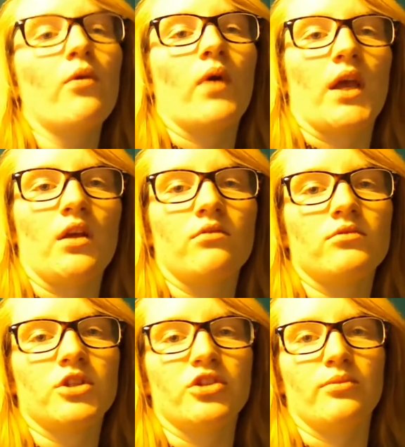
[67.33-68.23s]
wait
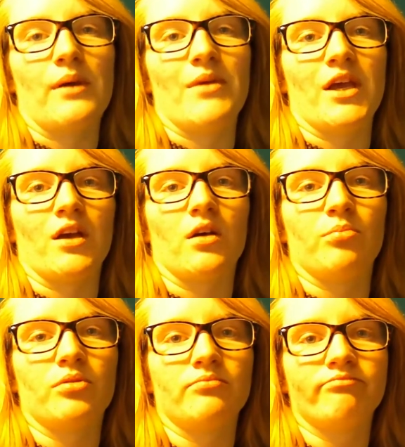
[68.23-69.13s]
to do my makeup
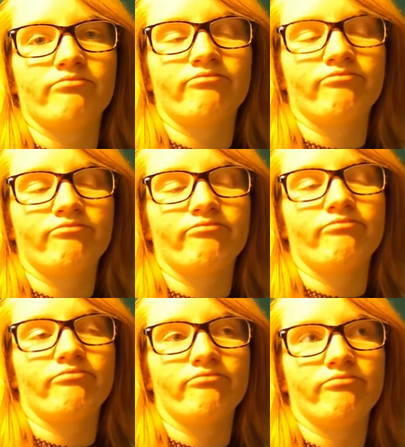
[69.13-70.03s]

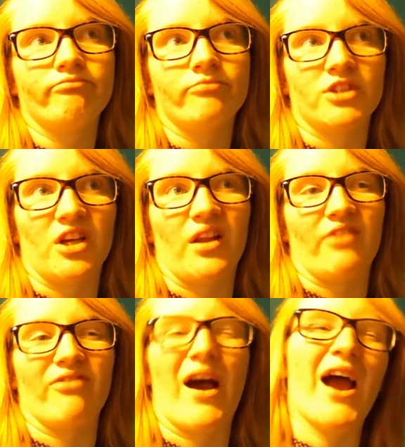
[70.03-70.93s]
until like
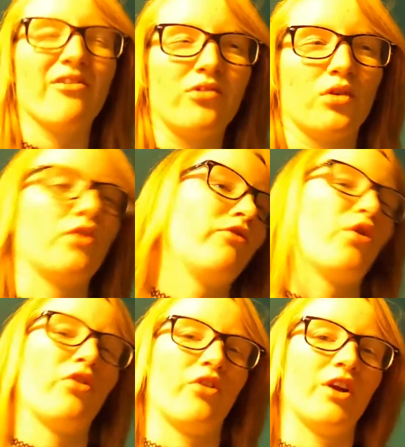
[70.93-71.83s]
5 or
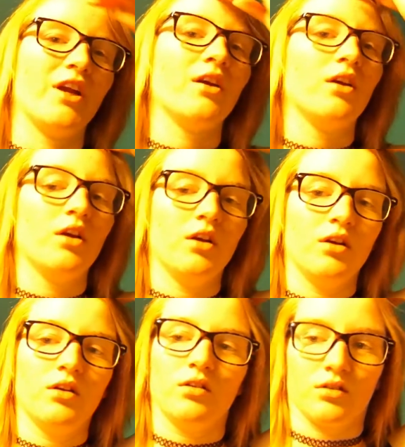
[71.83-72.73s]
4:30.
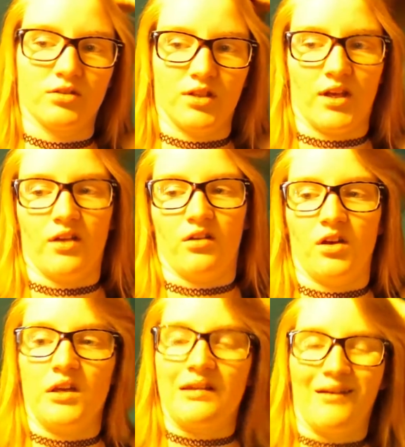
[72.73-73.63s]
Because I kind of
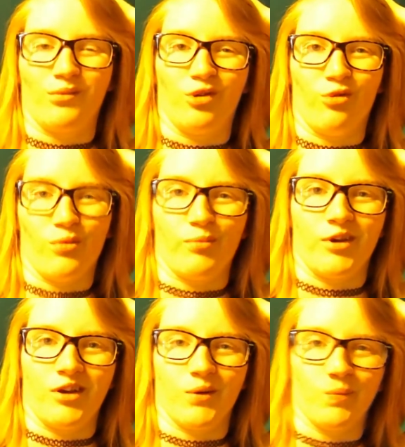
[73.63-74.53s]
need time to do my
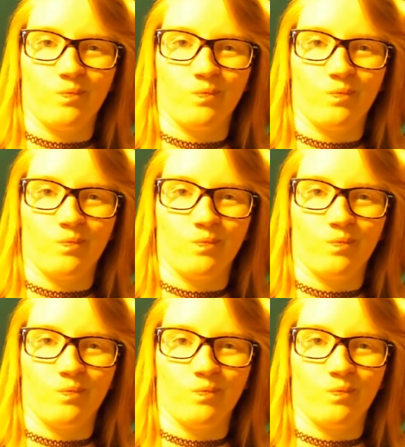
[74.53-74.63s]
makeup.